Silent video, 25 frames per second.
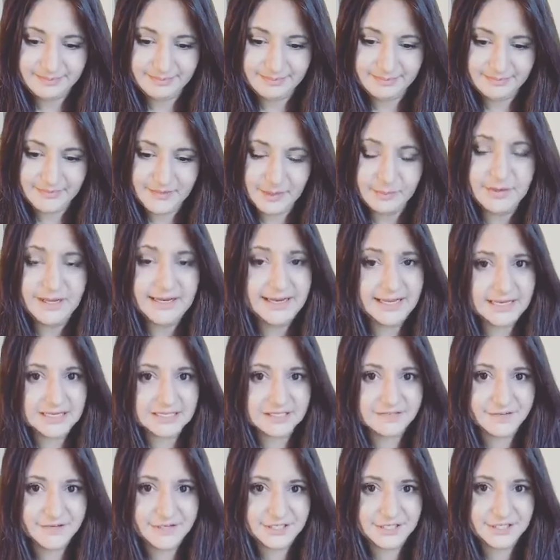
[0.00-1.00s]
My
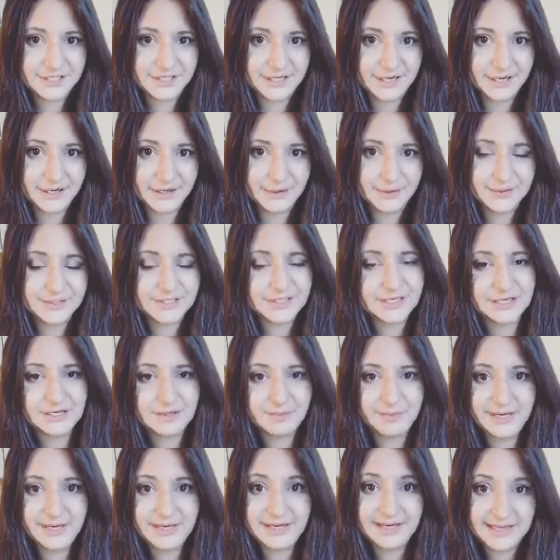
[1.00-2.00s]
next video is going
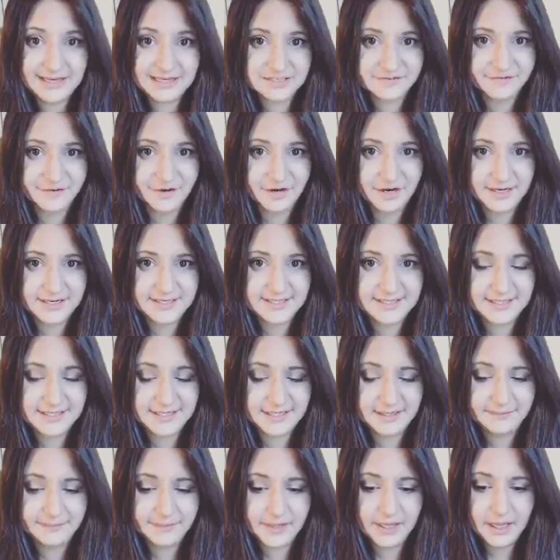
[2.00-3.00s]
to be next
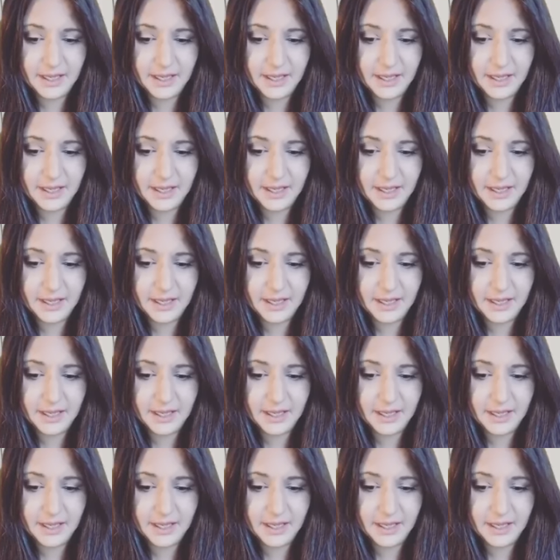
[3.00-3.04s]
Friday